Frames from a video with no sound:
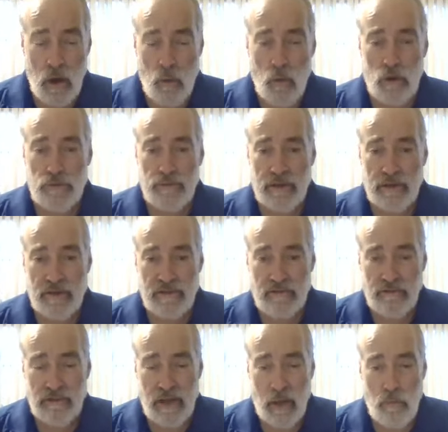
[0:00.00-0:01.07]
was because
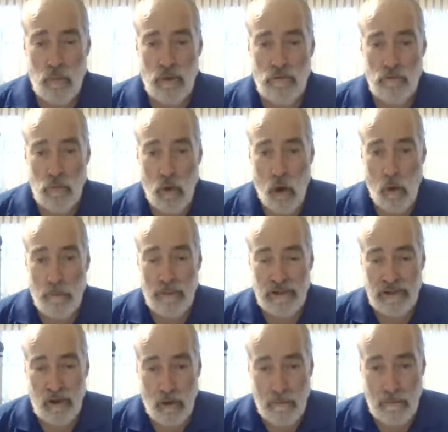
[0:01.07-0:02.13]
every time we
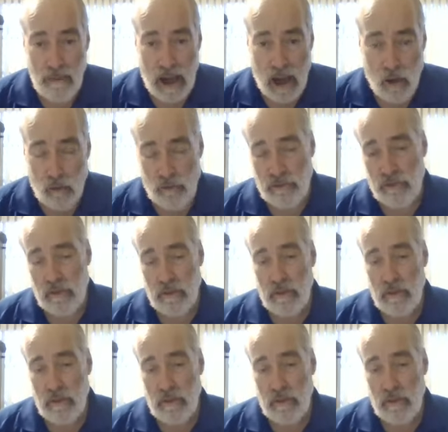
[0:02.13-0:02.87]
opened our mouth,